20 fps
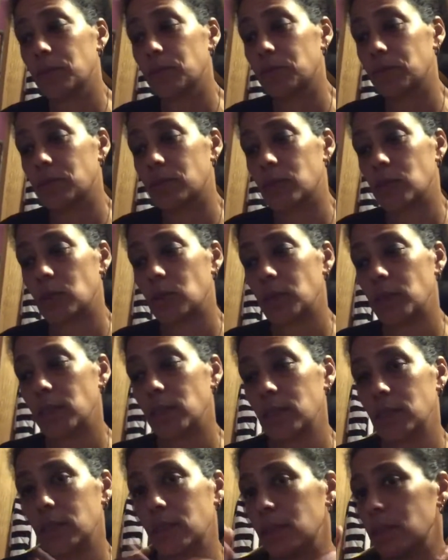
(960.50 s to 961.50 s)
So
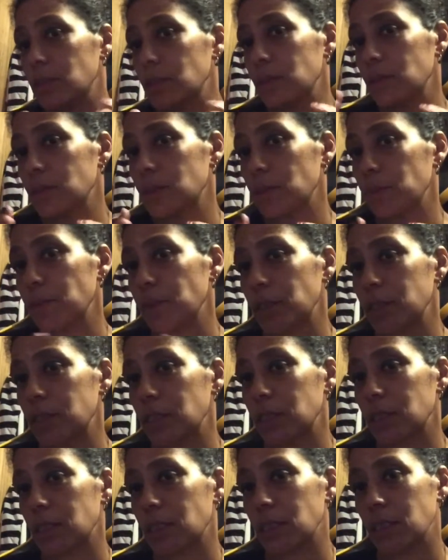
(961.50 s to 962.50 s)
yes, so some
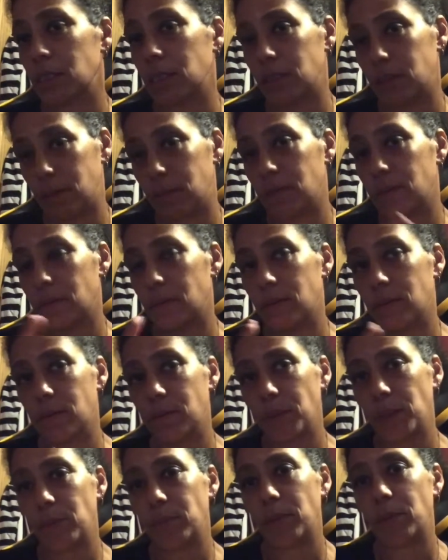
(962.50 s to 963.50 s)
projects I did,
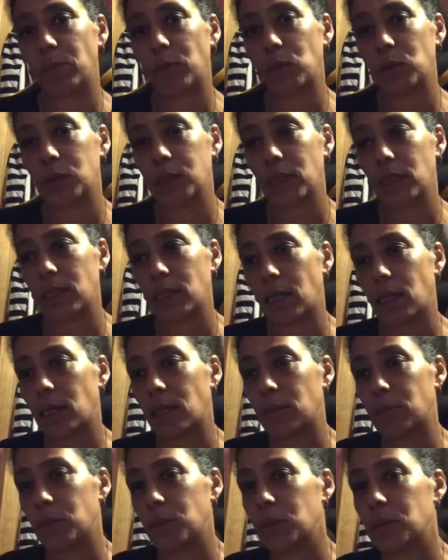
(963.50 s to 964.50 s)
people bought at the
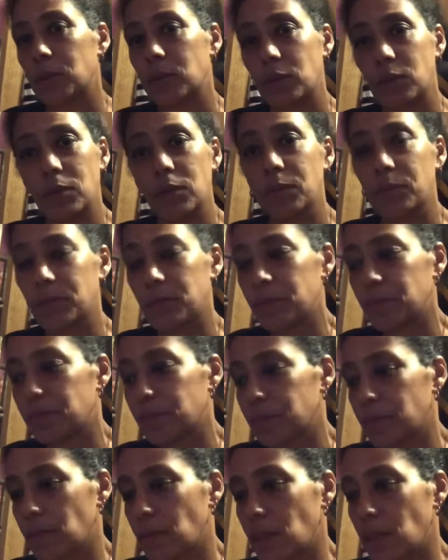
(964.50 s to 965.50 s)
car booth. So,
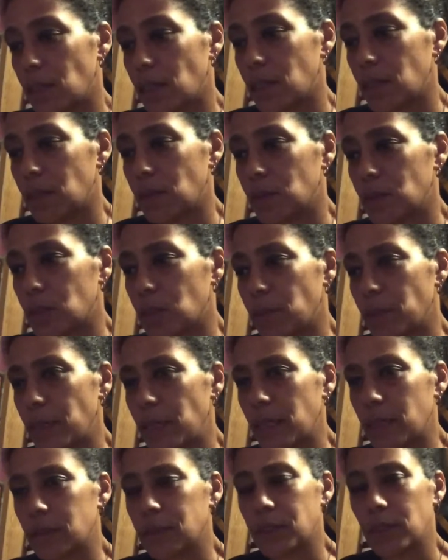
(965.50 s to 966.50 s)
and there was something
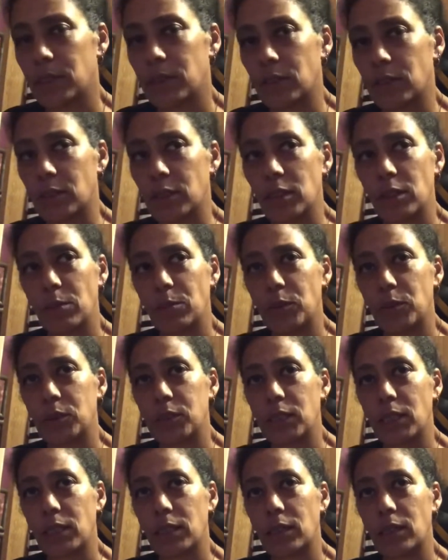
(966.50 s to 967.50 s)
else I done, and they bought
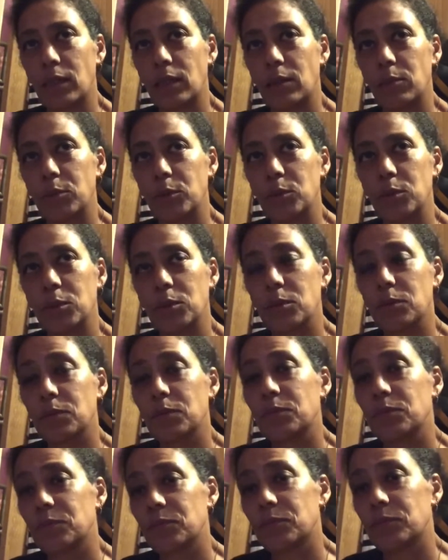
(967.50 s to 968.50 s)
it at the car booth.
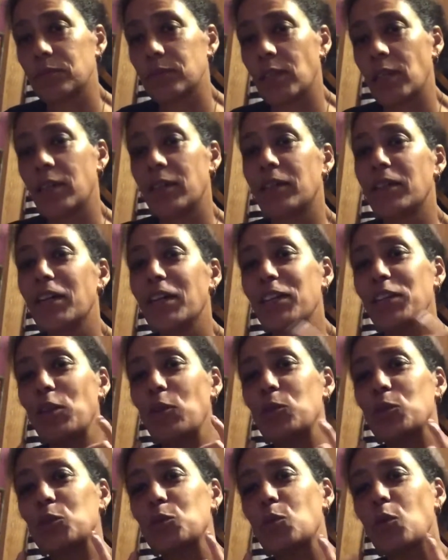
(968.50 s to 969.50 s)
There
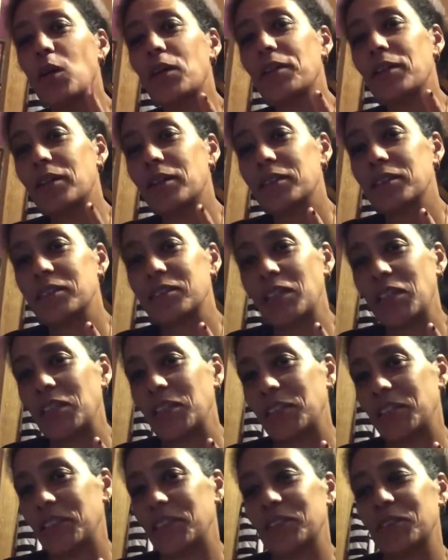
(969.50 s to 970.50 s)
was one, I got to tell
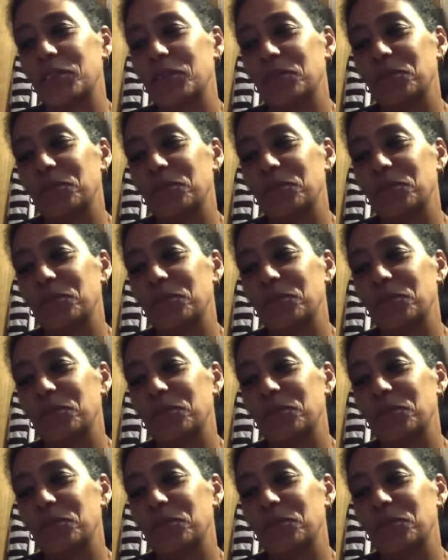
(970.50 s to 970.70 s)
you this.